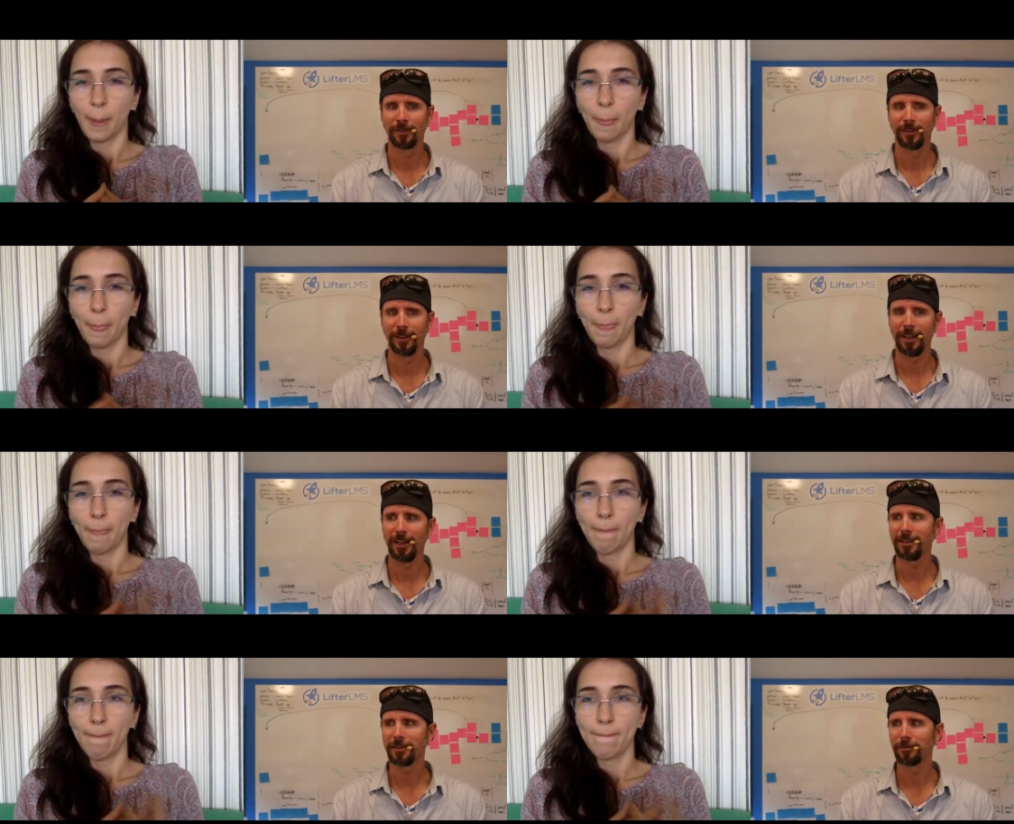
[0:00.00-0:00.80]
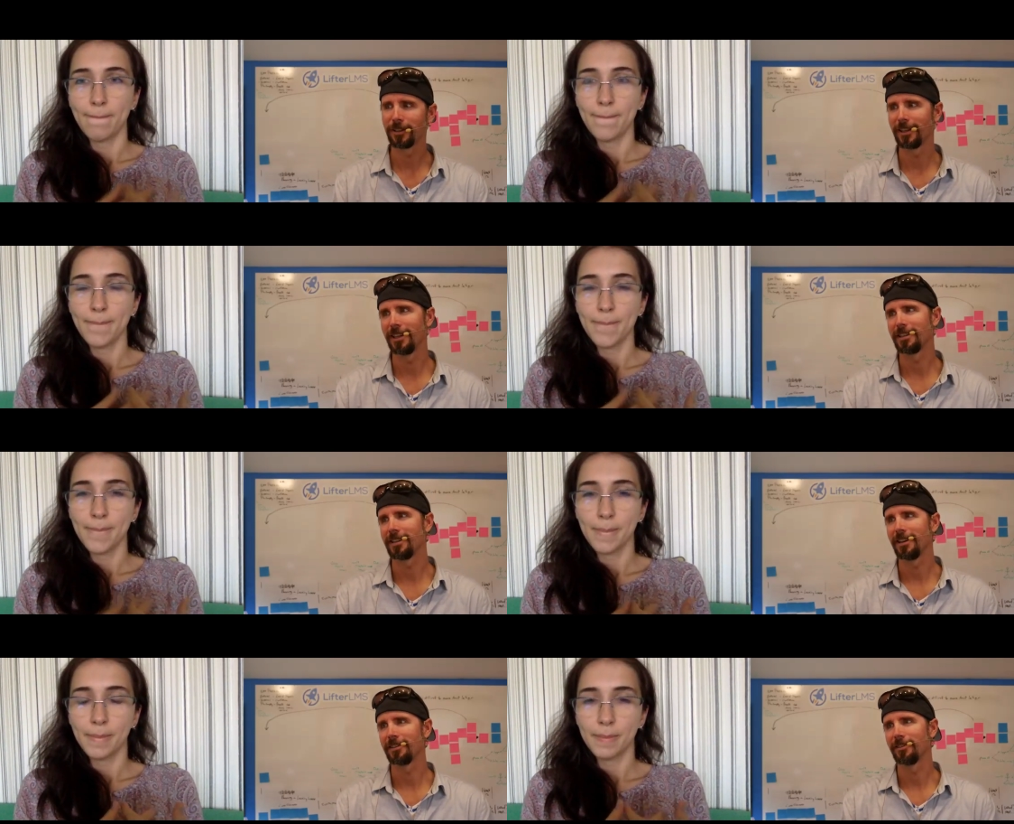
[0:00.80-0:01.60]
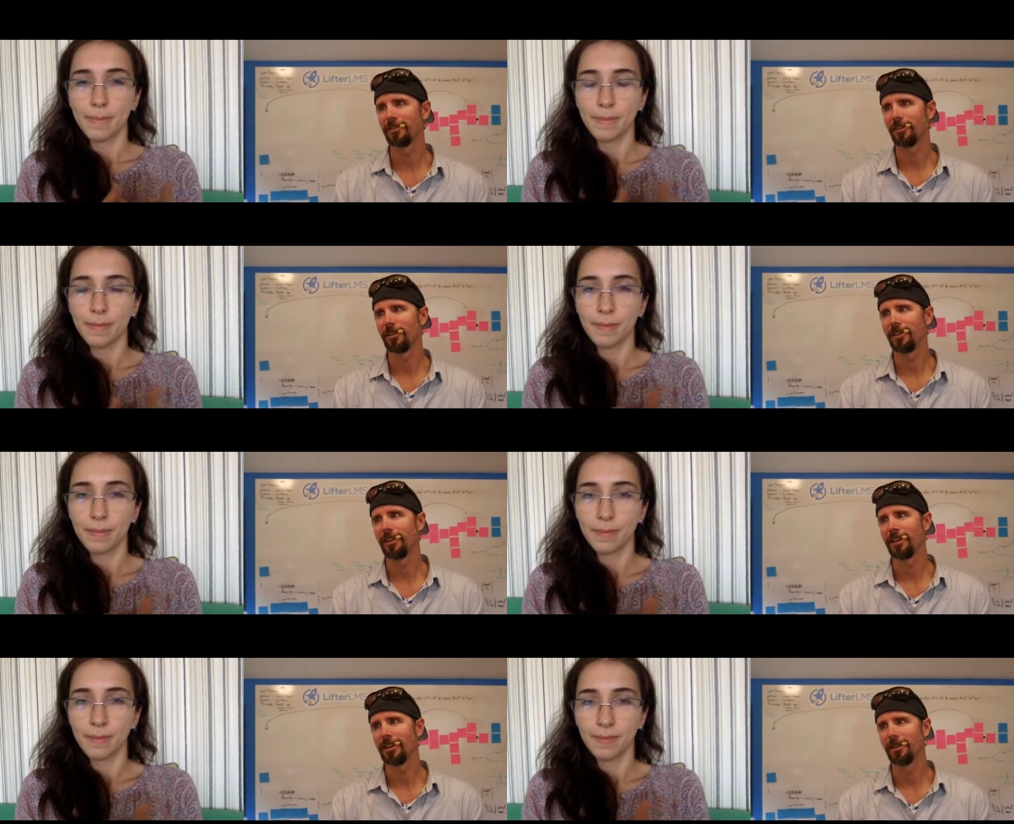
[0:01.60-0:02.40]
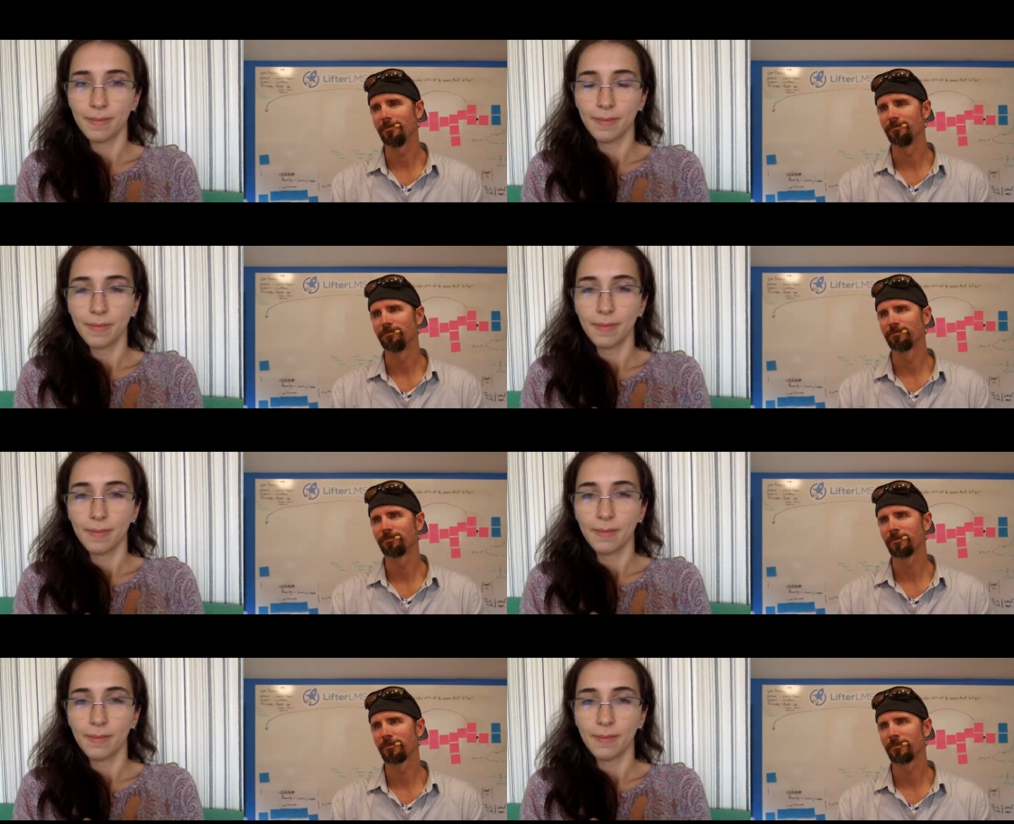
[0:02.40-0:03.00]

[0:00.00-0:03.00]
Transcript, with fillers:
Speaker 1: Yeah, that is a really nice touch. The um,